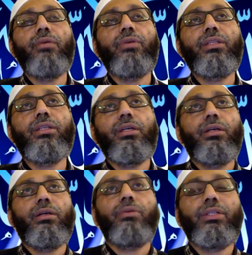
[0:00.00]
when
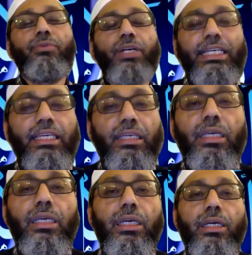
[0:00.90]
the faqih
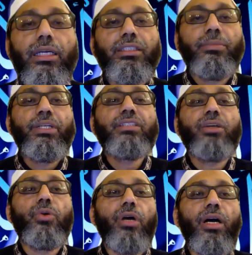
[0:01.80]
interprets the
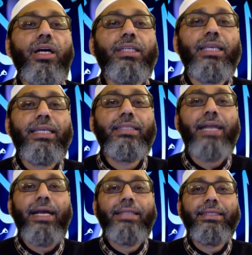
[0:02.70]
Quran and the
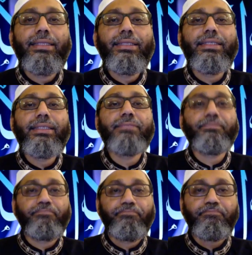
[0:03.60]
Hadith, it is,
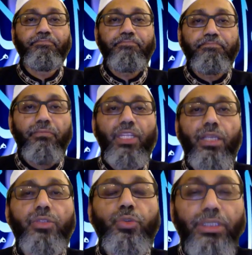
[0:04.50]

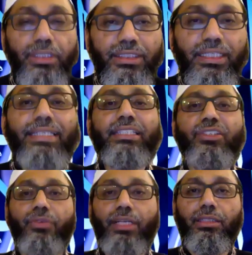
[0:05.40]
and to understand it
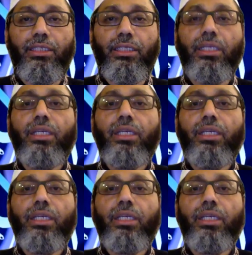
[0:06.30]
correctly,